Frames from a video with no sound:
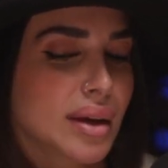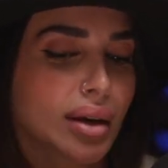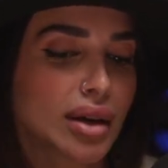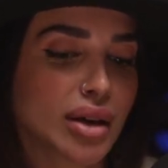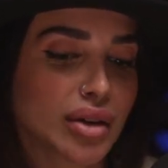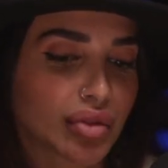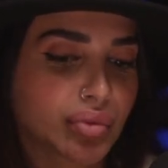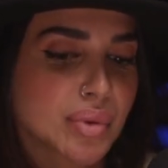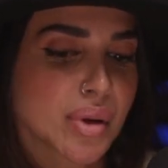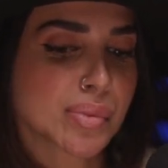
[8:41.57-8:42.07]

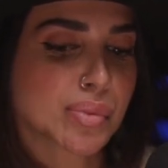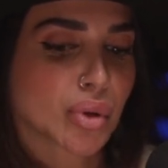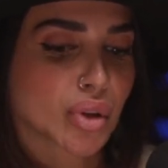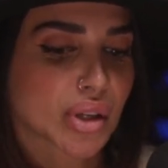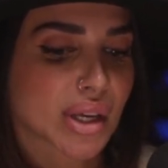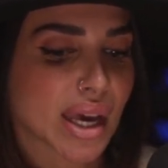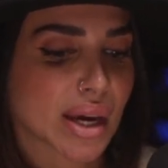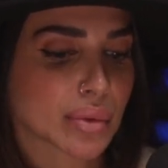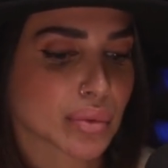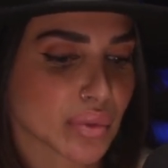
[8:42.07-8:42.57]
If people
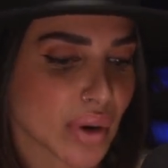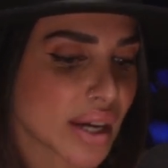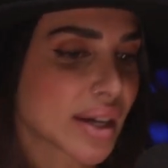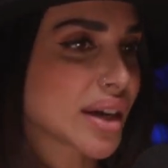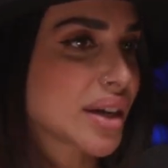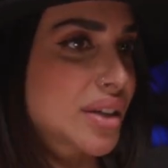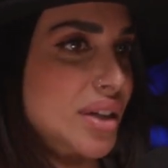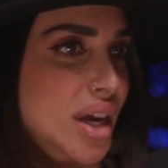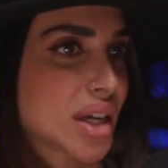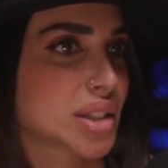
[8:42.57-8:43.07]
can
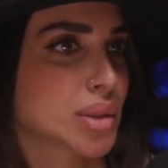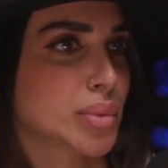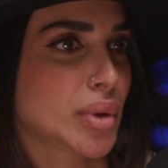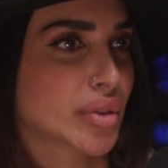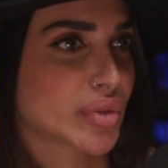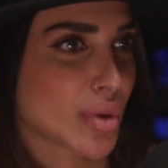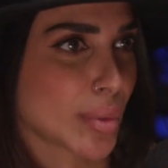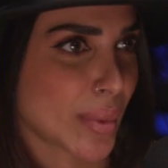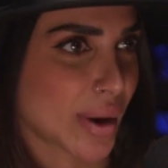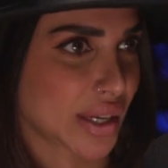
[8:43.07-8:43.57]
recognize me
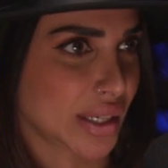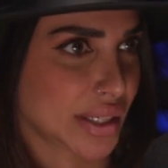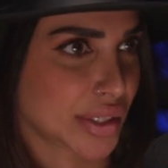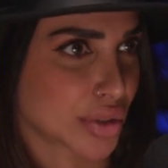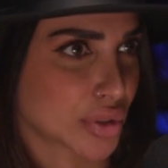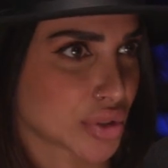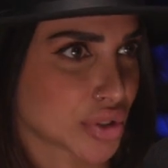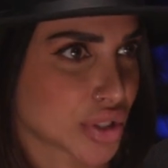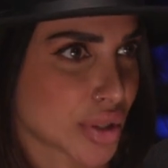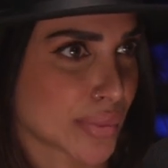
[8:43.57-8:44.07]
for my
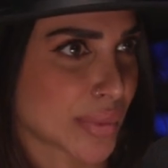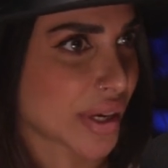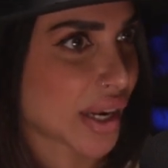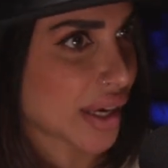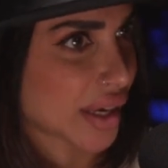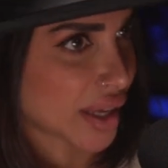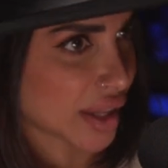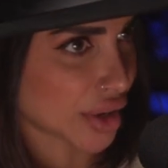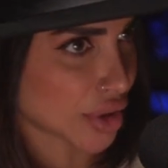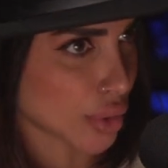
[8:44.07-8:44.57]
leadership and I
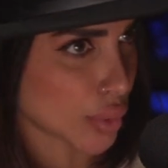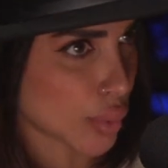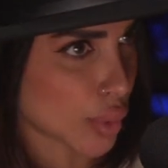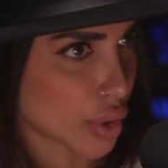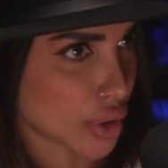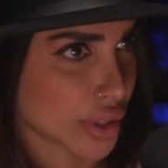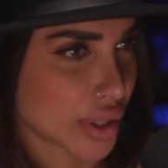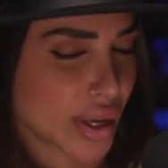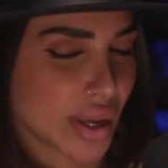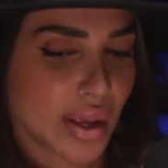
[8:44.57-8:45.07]
get an
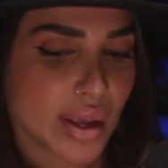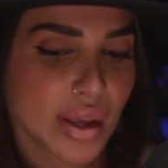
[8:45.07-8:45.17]
award,